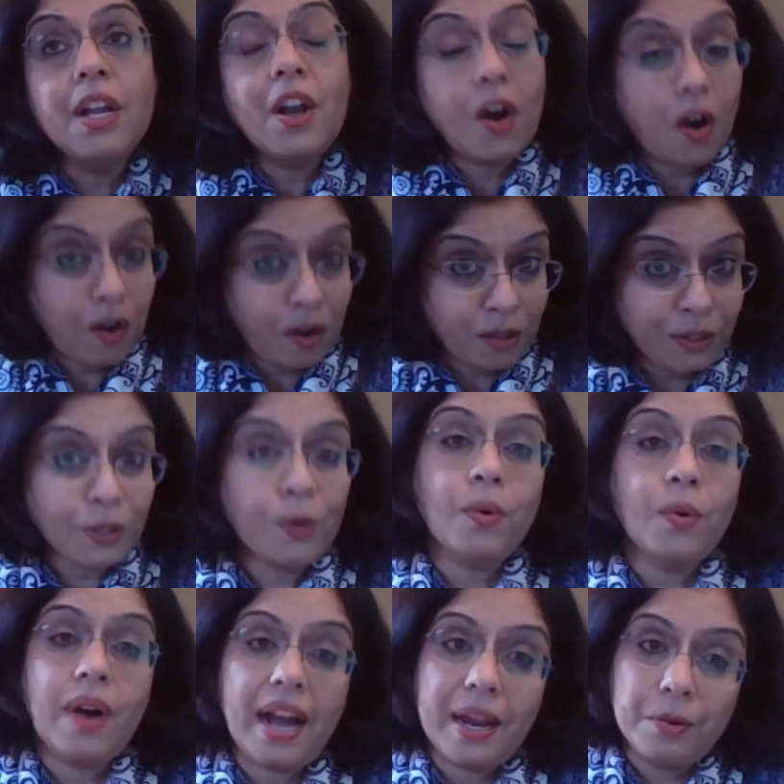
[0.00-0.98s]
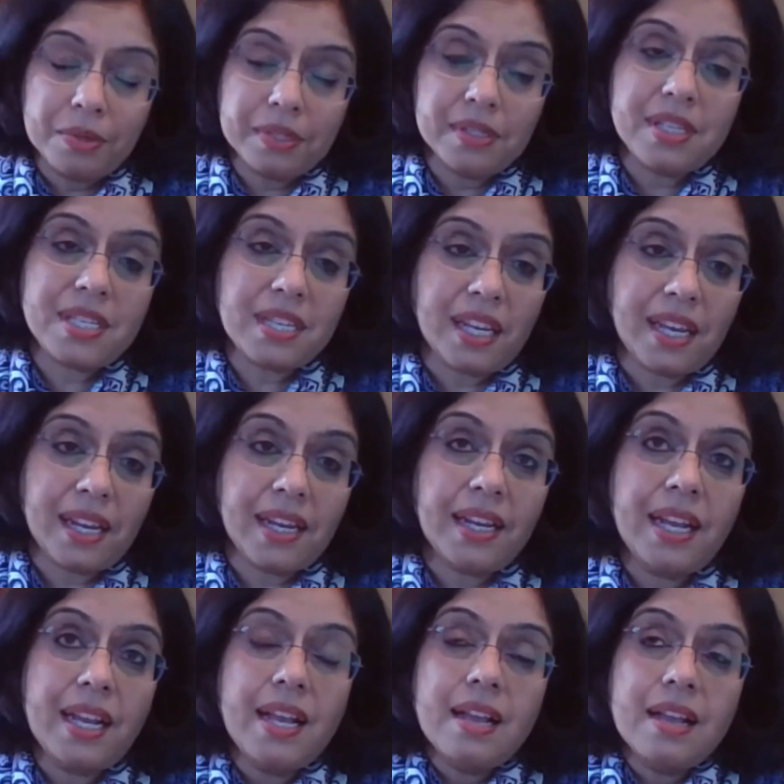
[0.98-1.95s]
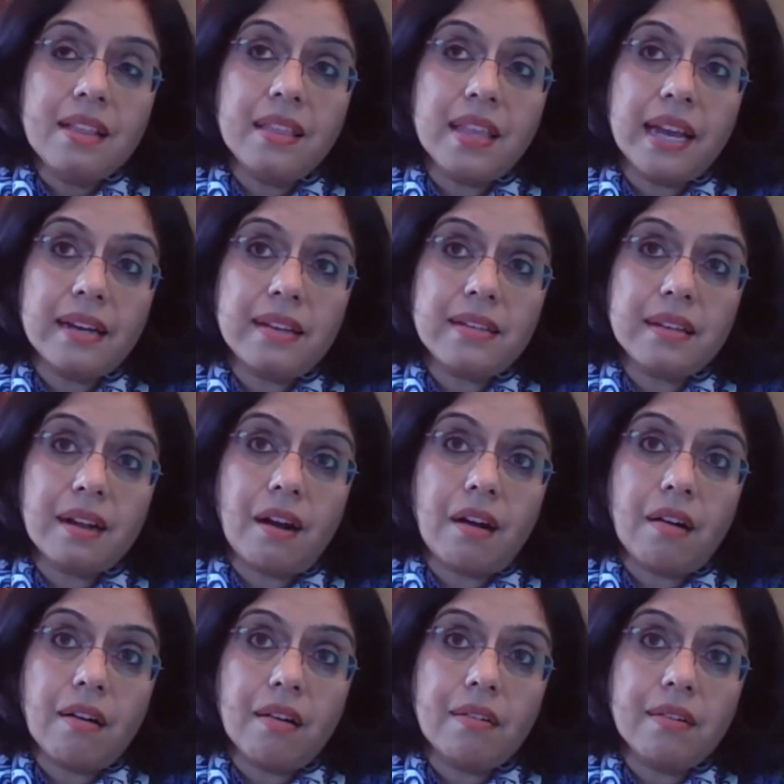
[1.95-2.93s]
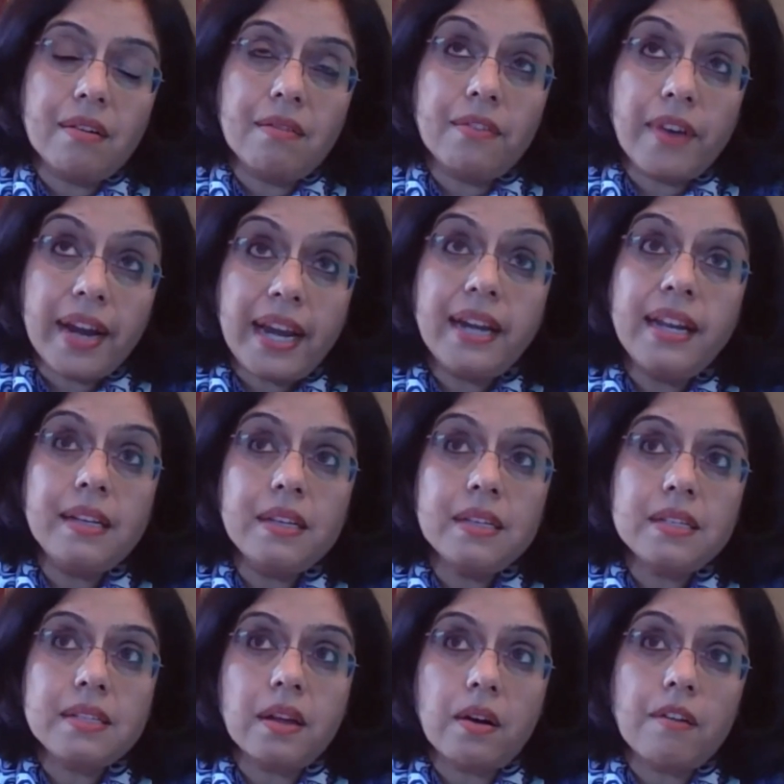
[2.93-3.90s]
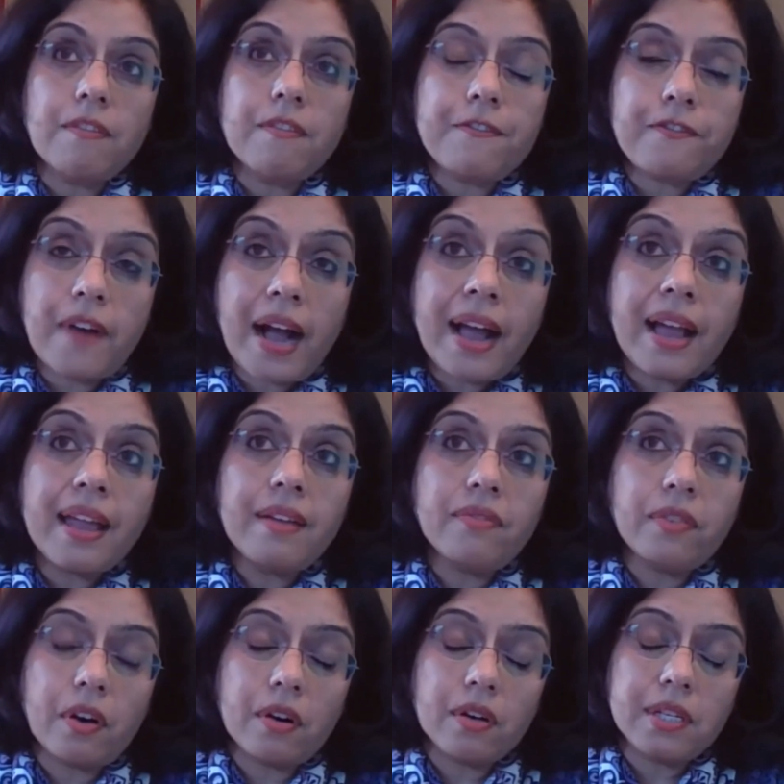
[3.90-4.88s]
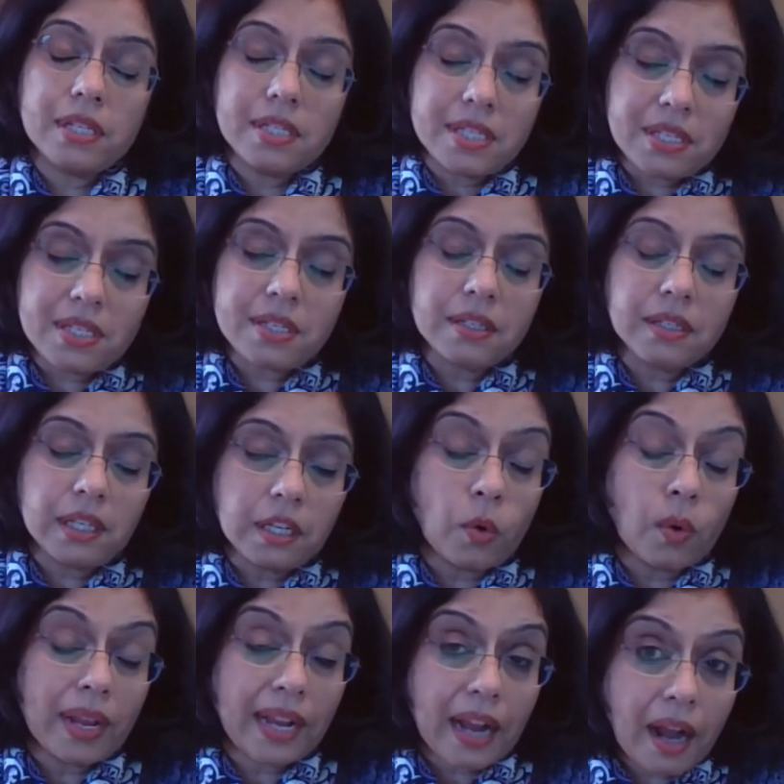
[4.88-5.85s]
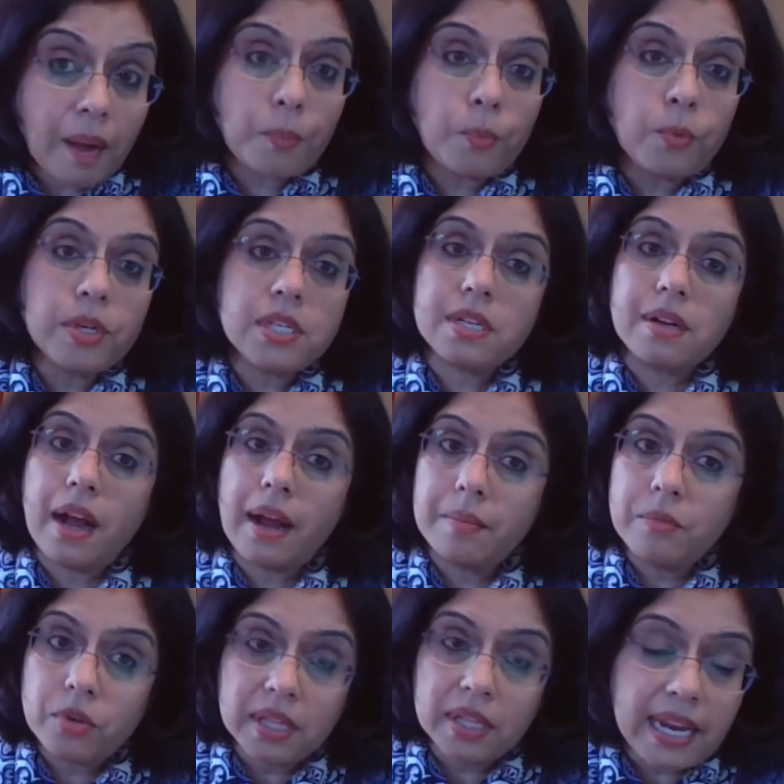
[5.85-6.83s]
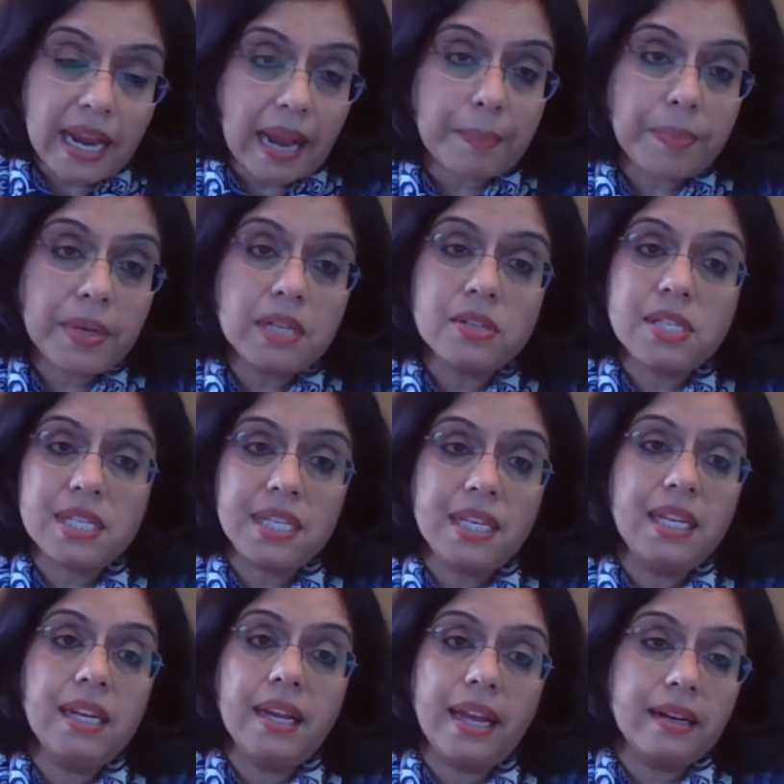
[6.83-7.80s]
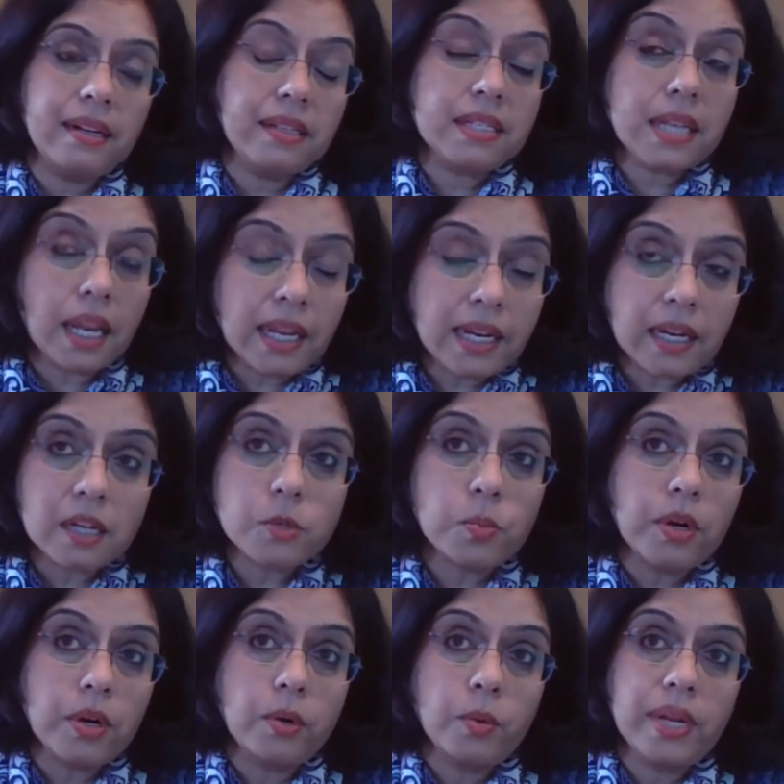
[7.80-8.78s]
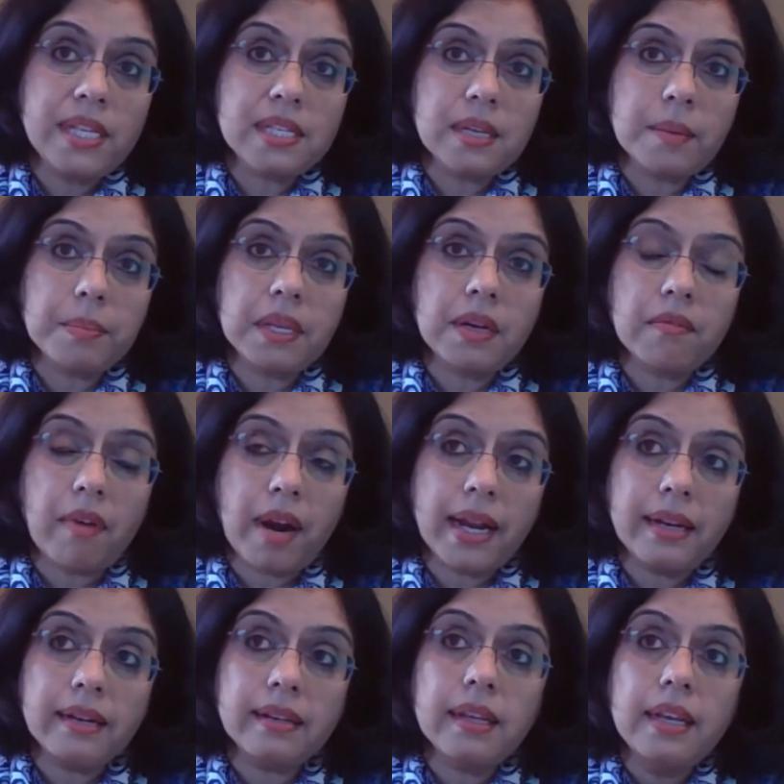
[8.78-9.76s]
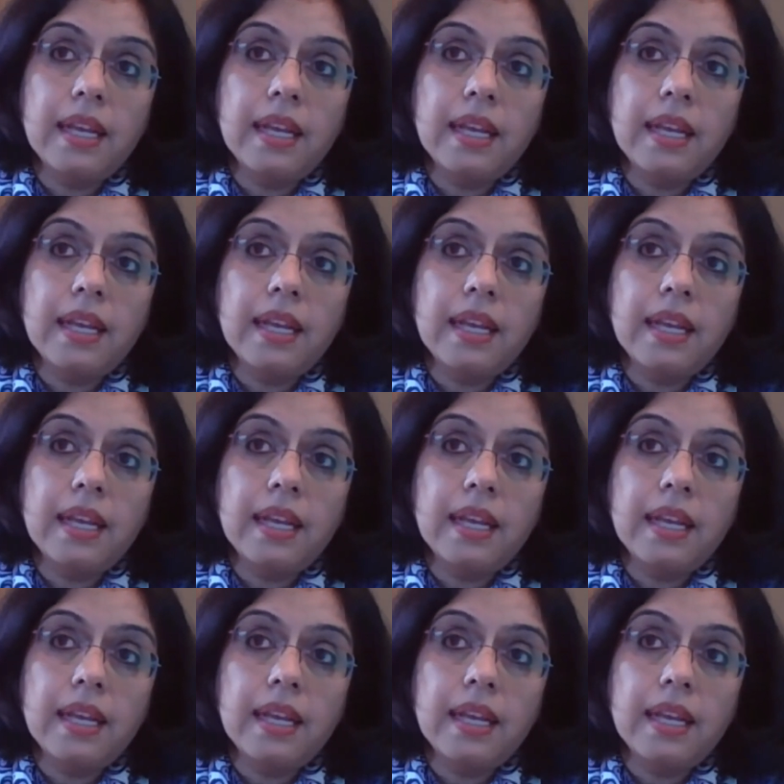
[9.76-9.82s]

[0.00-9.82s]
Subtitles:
Although I will say that our ratings that are 5 are consistently going up, which I'm really happy to see. And it's telling us we're doing something right.